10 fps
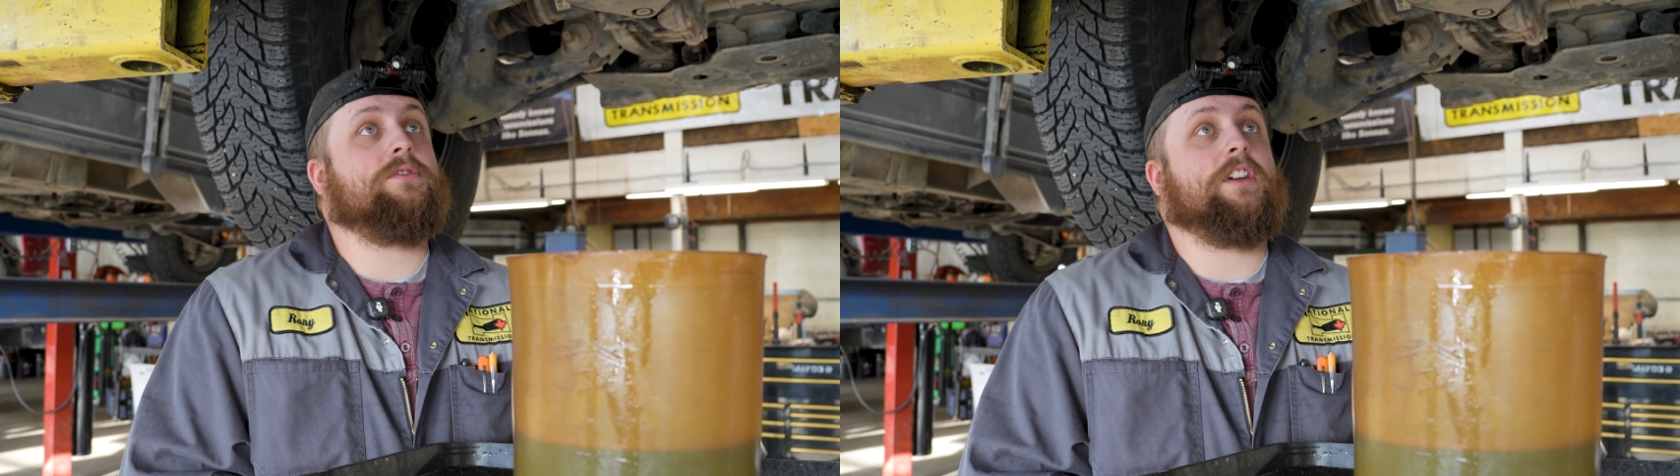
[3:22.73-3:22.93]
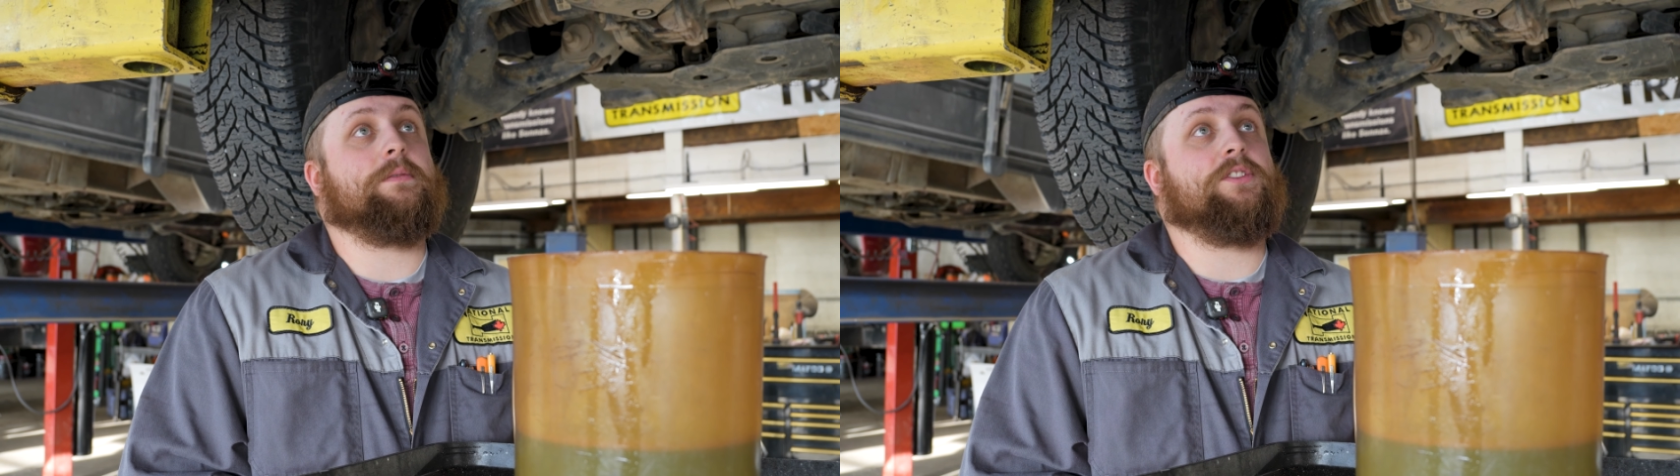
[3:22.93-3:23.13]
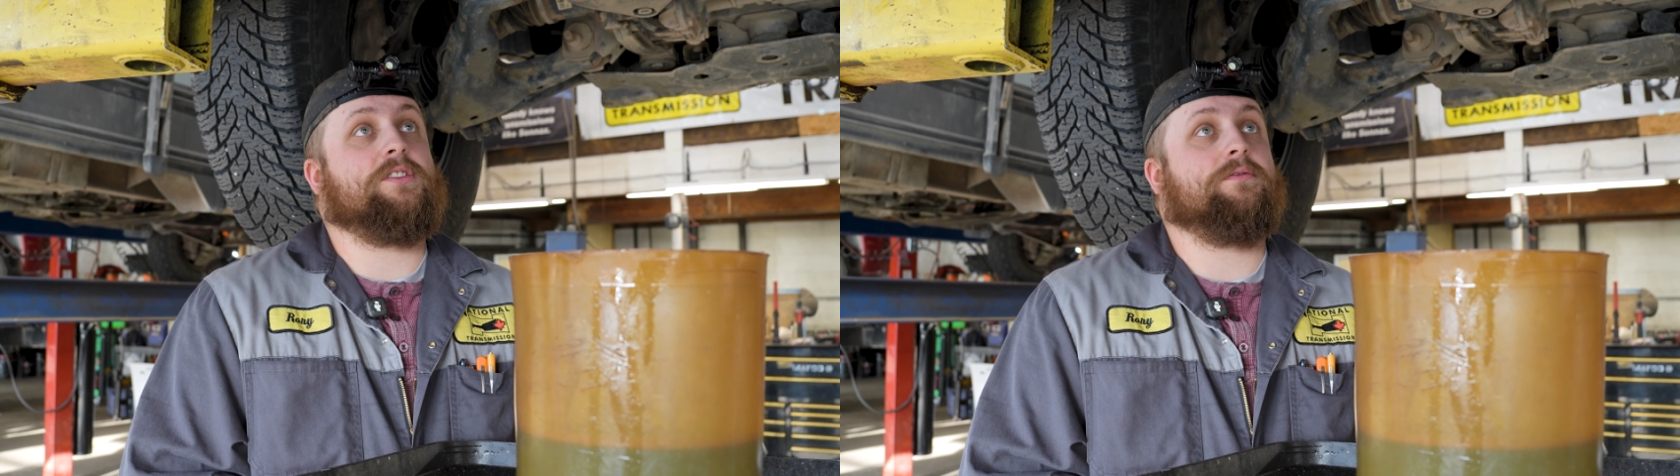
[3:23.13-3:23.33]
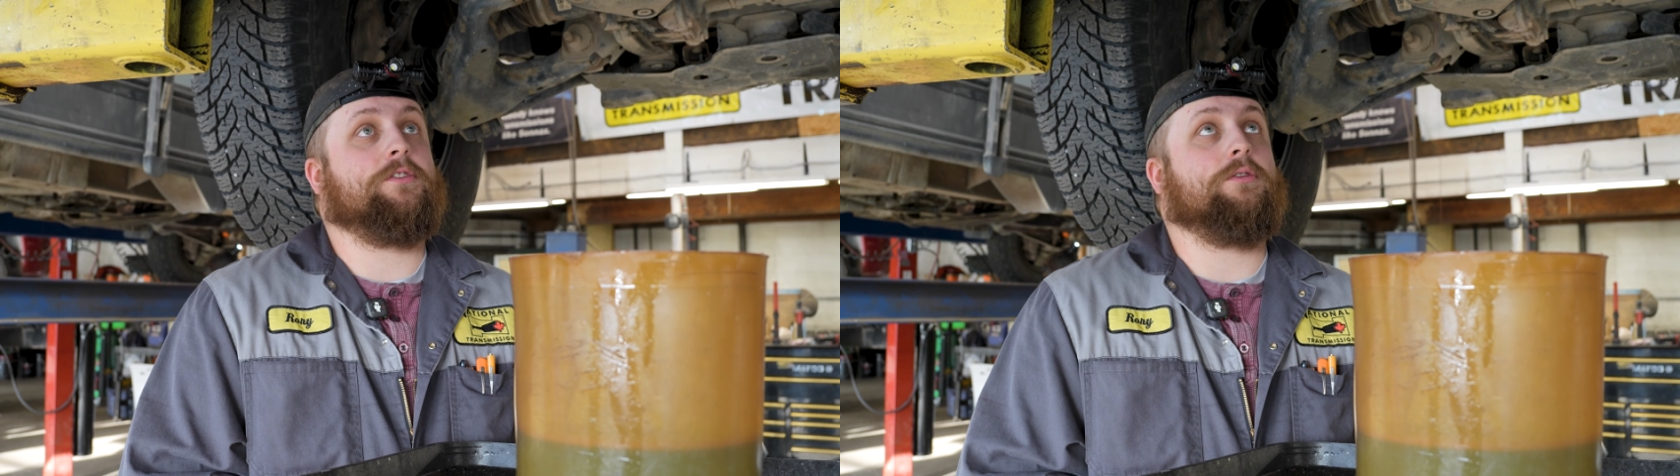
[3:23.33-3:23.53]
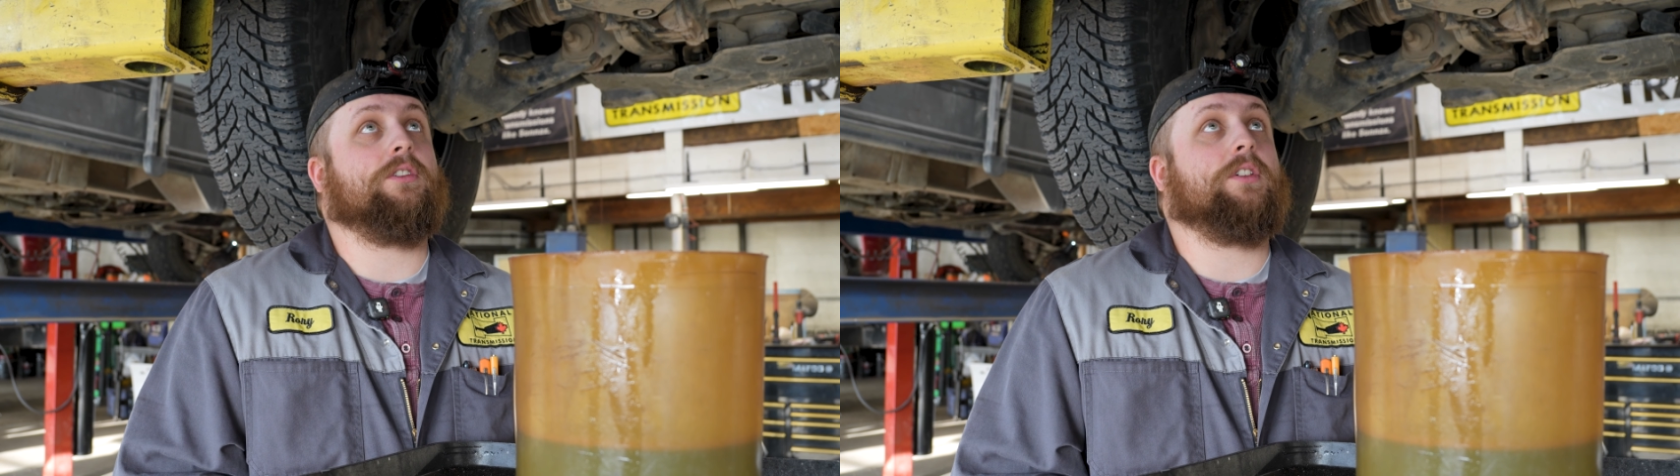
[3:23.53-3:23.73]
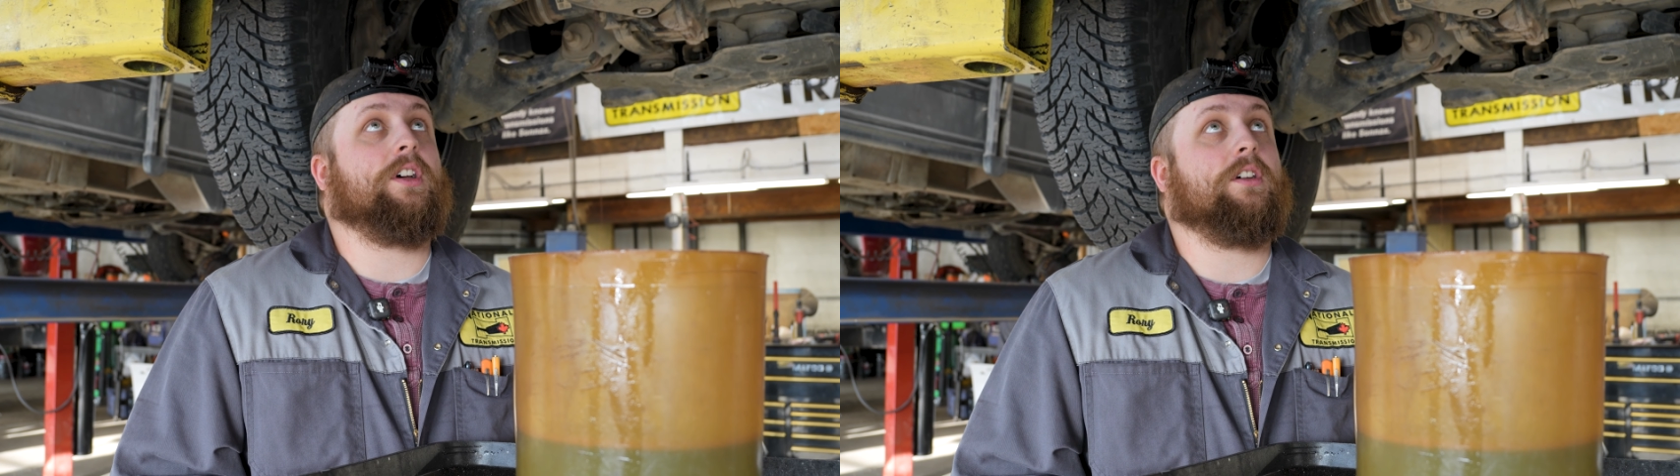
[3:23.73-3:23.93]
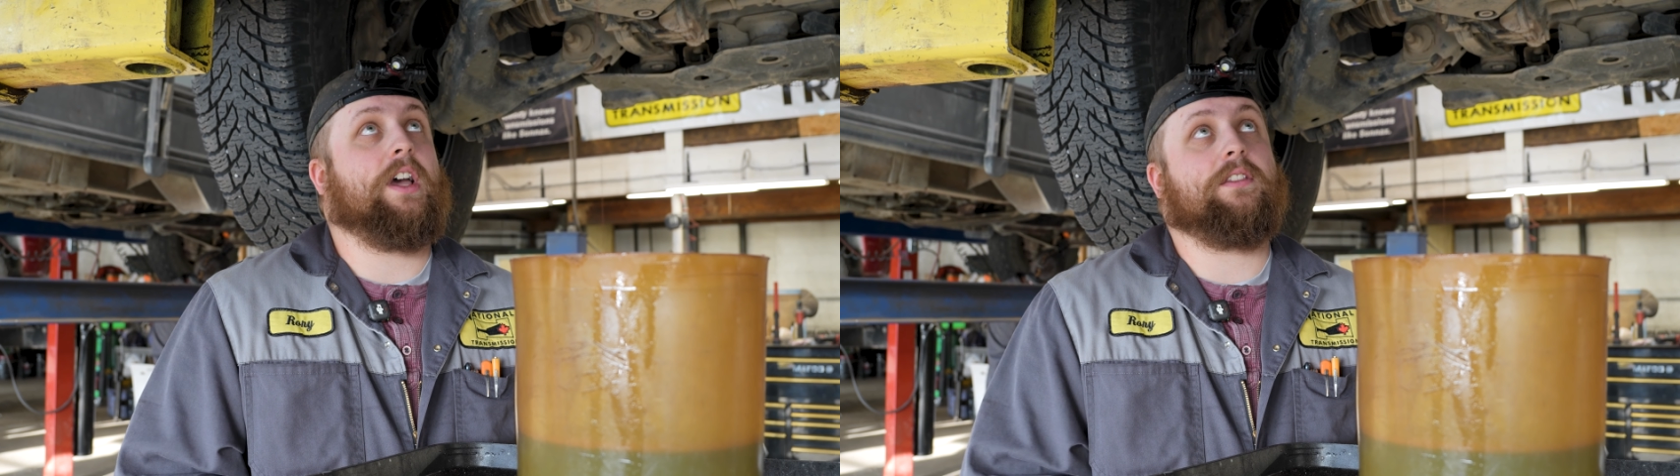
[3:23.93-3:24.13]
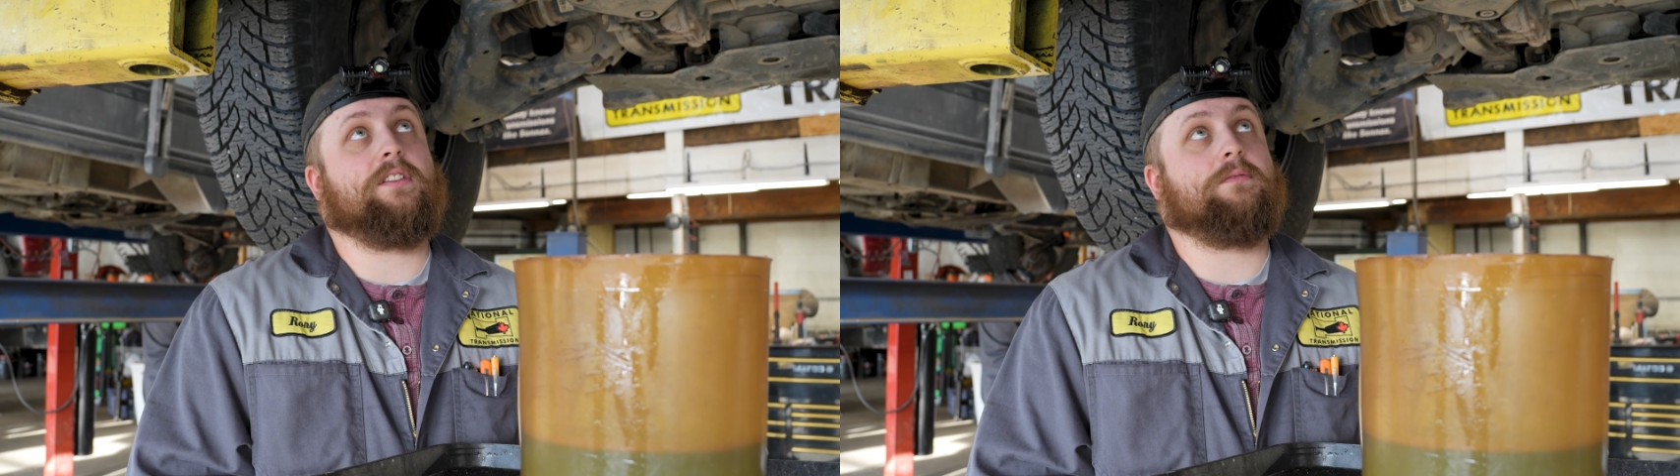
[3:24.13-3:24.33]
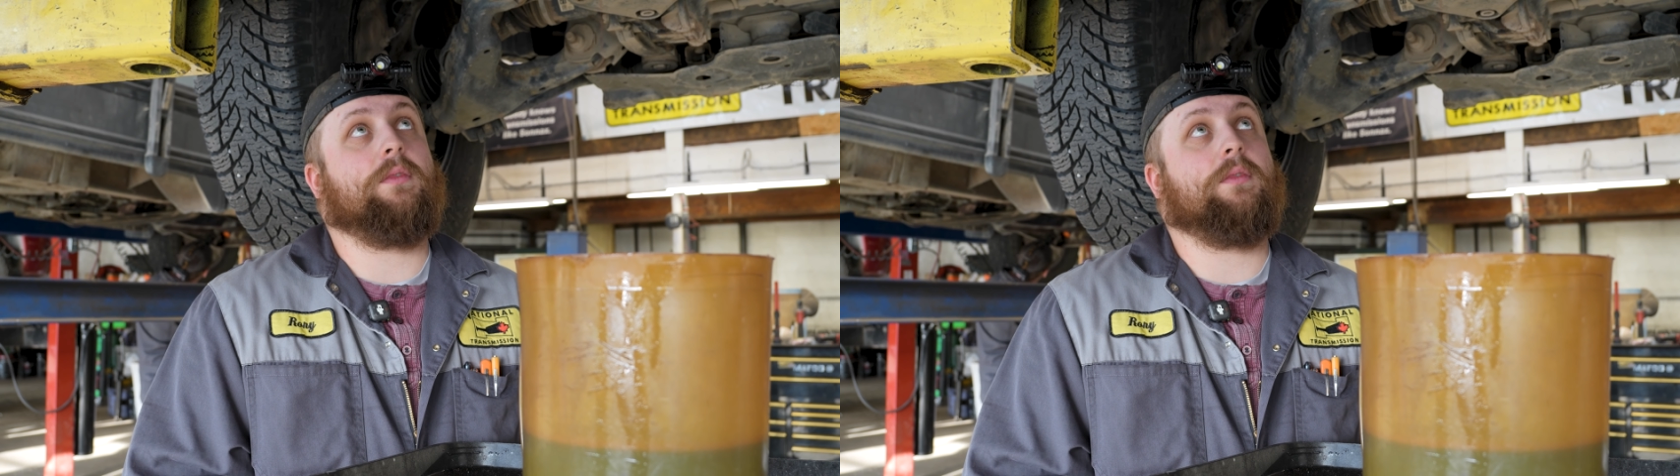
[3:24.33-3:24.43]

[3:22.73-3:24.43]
transmission fluid at this